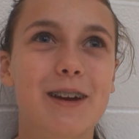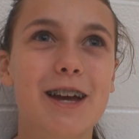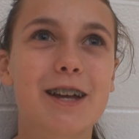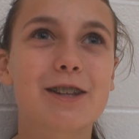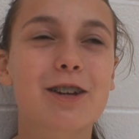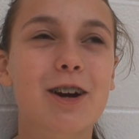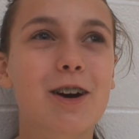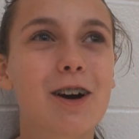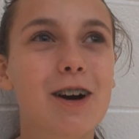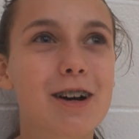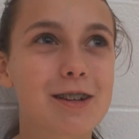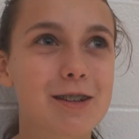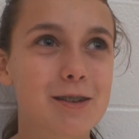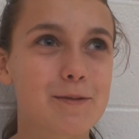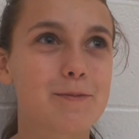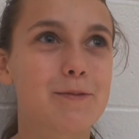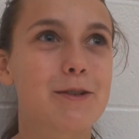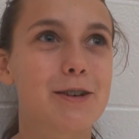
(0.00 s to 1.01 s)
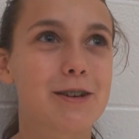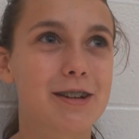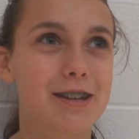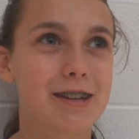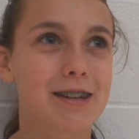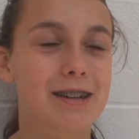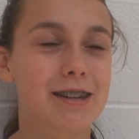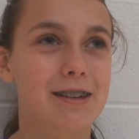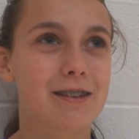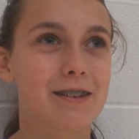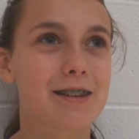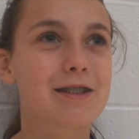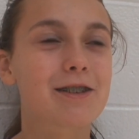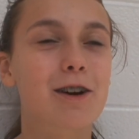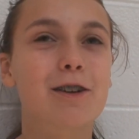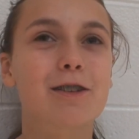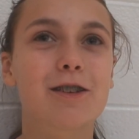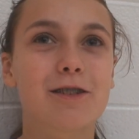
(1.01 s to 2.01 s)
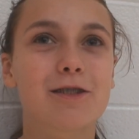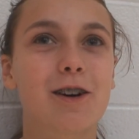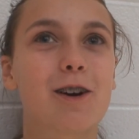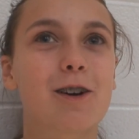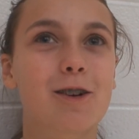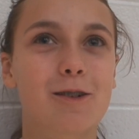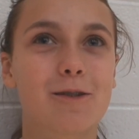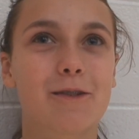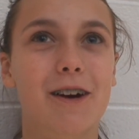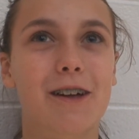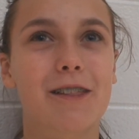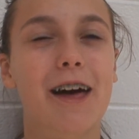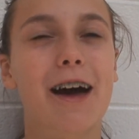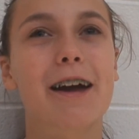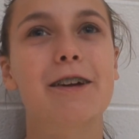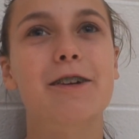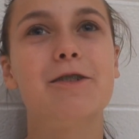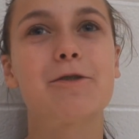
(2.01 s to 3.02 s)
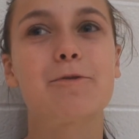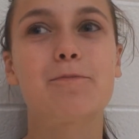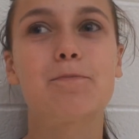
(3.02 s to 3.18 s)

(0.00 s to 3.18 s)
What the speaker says: It's hard to put it. It's hard to talk about.